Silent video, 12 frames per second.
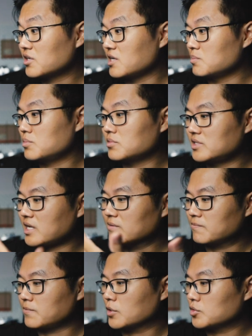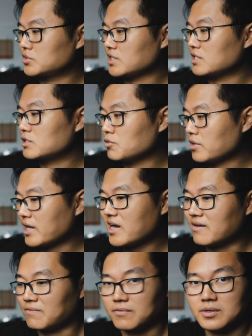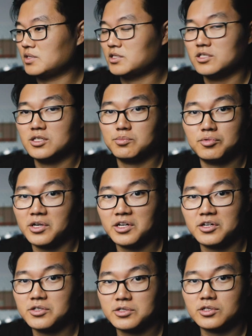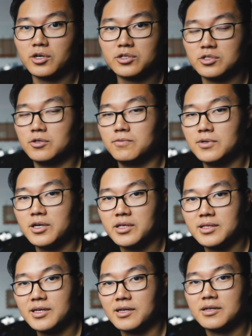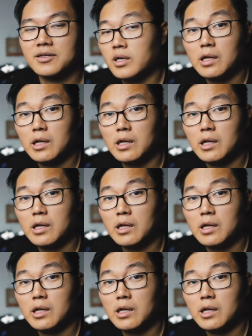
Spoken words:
gimbal that folds into half. This is a pretty good start so far, I think.